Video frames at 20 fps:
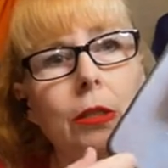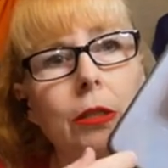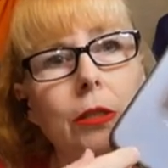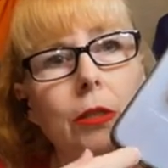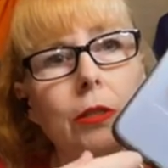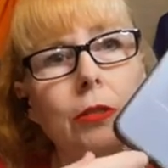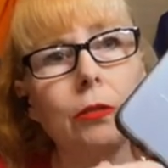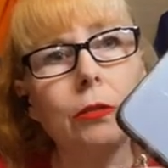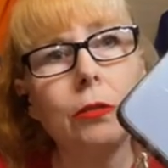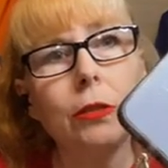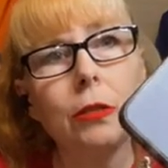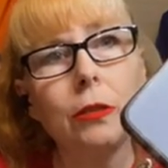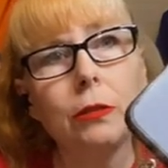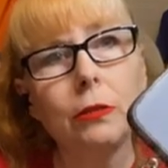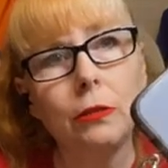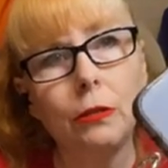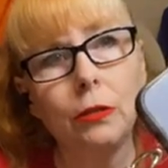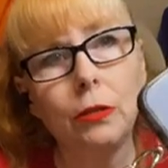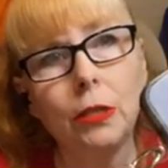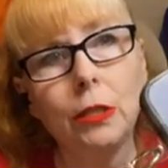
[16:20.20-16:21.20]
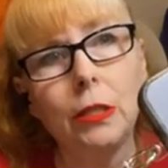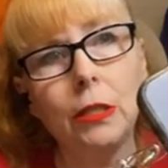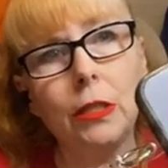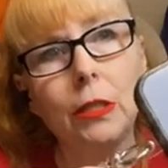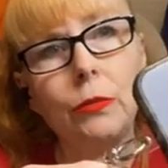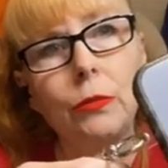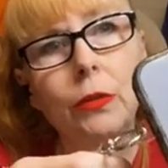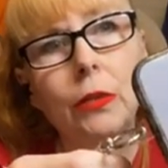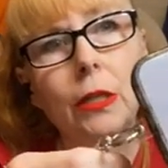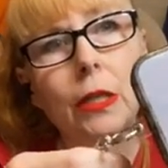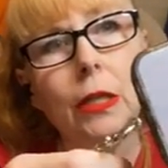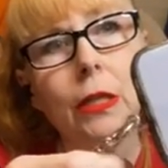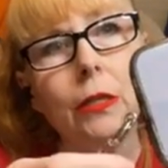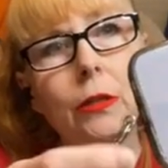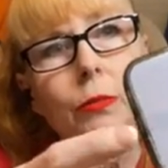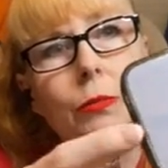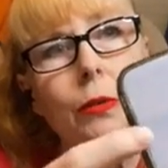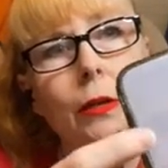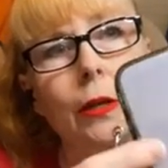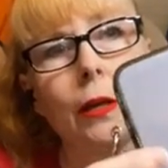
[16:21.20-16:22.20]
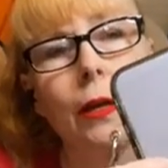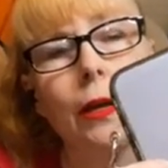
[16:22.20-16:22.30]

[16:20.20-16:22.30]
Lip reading: see where it is, but